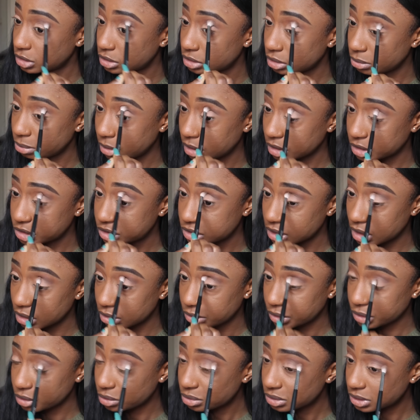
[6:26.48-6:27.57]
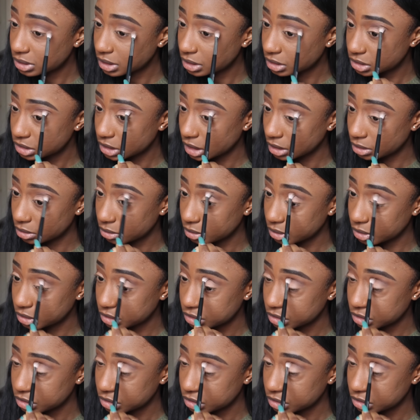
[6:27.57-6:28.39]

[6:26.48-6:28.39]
It should be a shadow. You don't see a shadow.